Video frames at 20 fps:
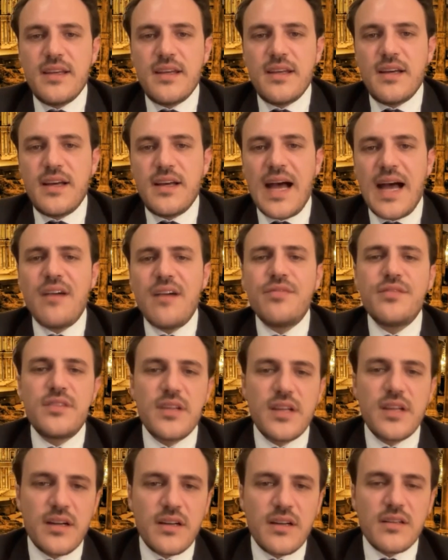uh,
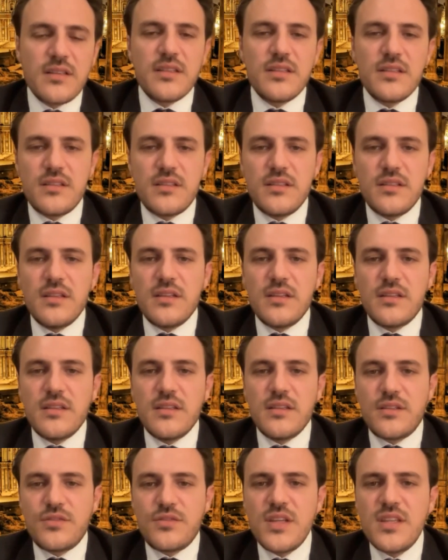after the, the,
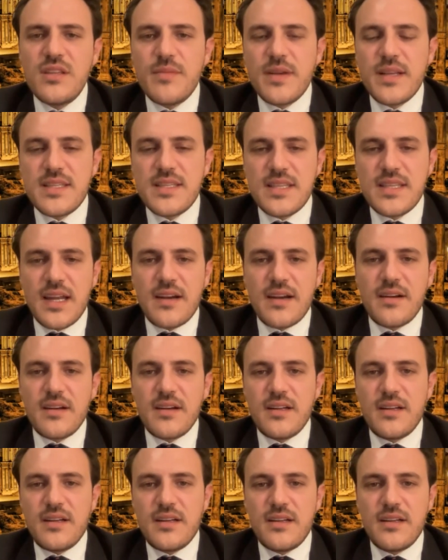the, treatments
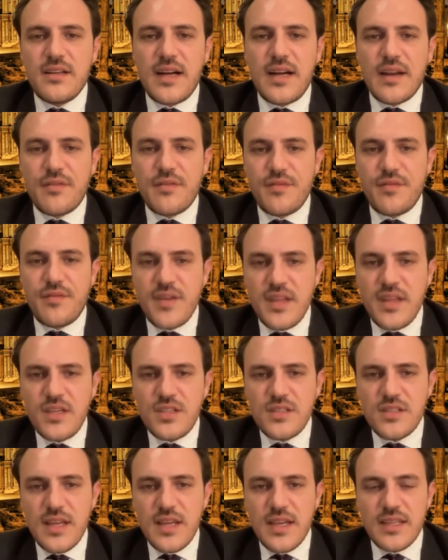are, uh, are
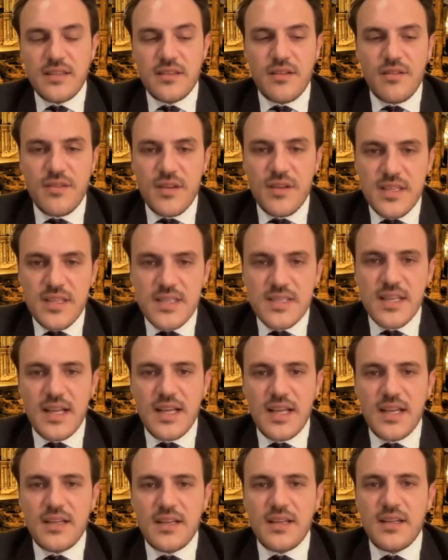finished and there is
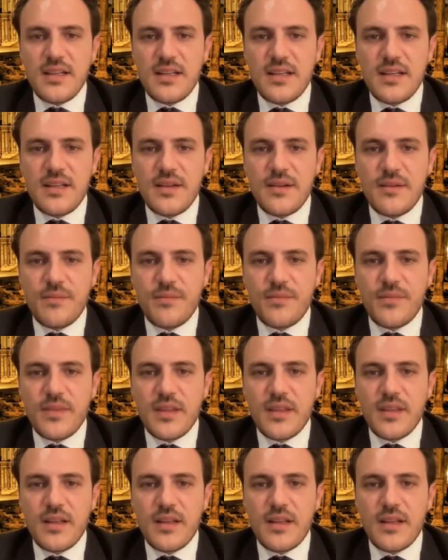a, um,
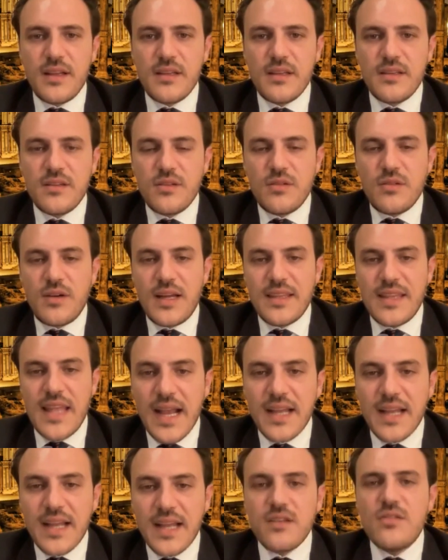uh, you know, a
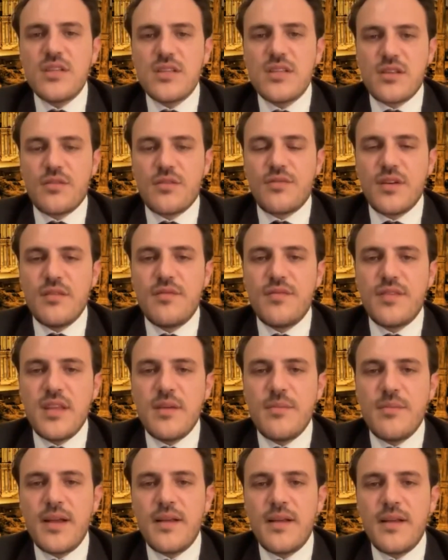diagnosis of
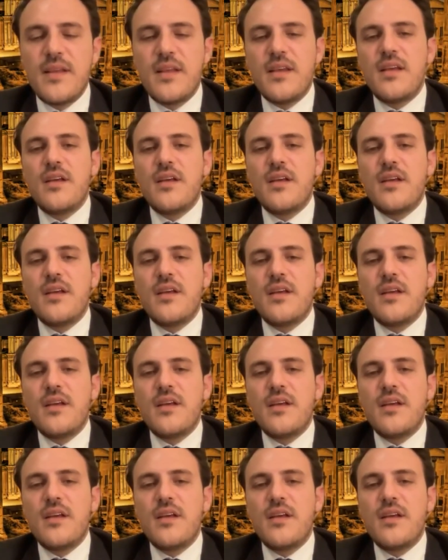lymphedema,